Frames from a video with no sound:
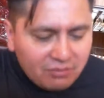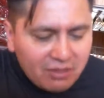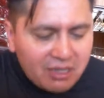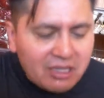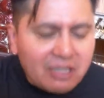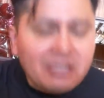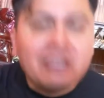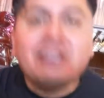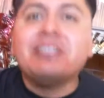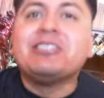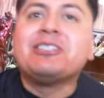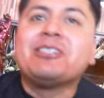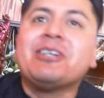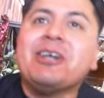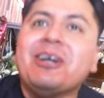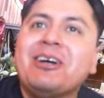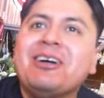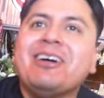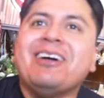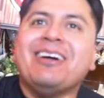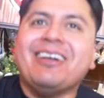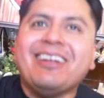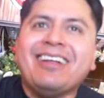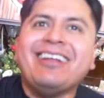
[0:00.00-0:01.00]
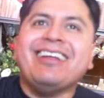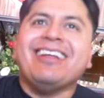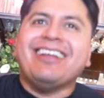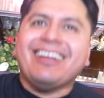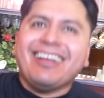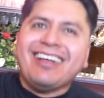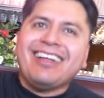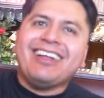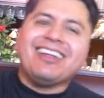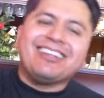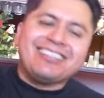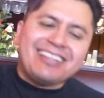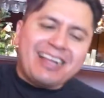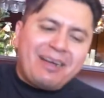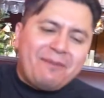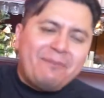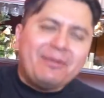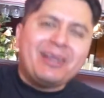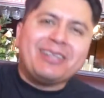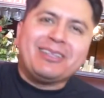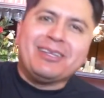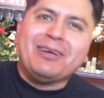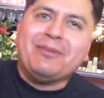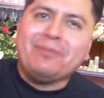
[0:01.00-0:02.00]
It's good. It looks like a
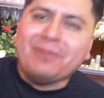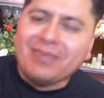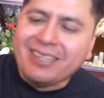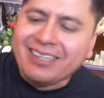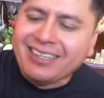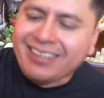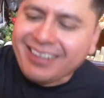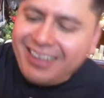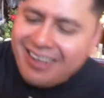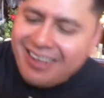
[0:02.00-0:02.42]
big dumpling.